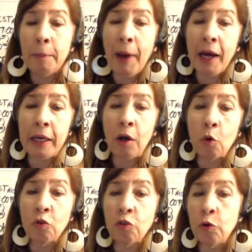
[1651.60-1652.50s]
body
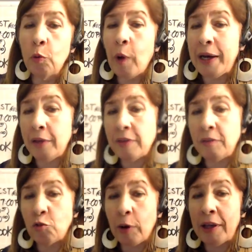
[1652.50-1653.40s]
goes through when it's in
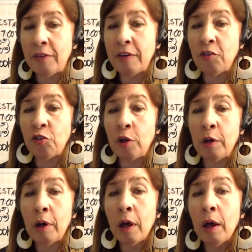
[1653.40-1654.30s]

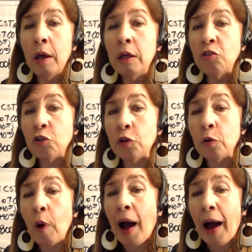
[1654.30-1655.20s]
transition
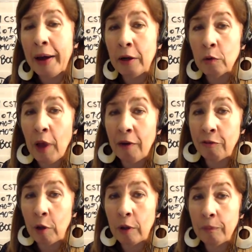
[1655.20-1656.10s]
to a higher
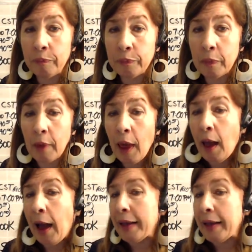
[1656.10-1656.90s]
level. I